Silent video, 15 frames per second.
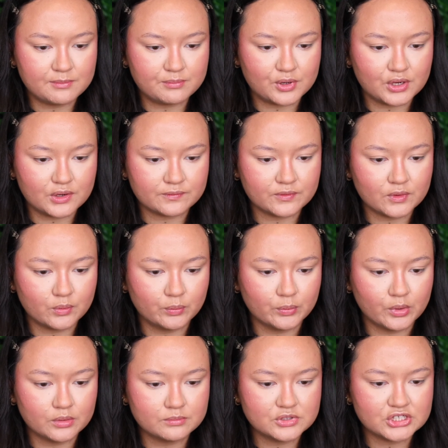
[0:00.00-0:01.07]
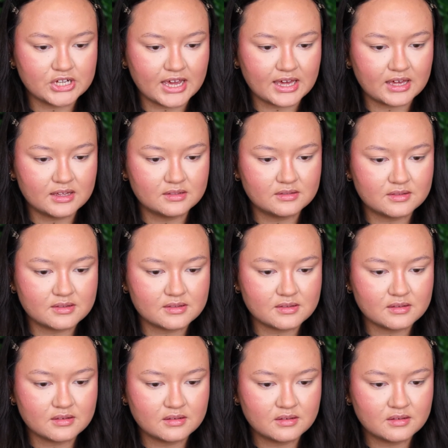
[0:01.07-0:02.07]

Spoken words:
beautiful warm shades.